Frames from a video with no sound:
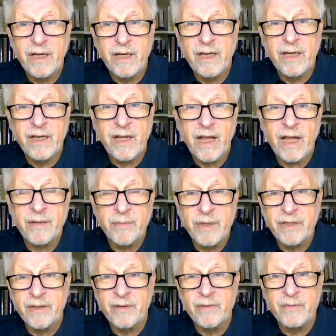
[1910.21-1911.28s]
So that,
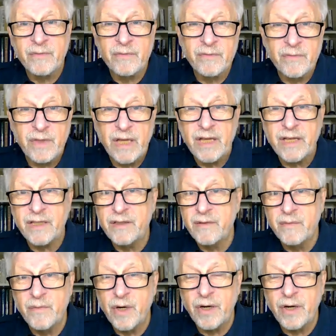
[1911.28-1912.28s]
that would be for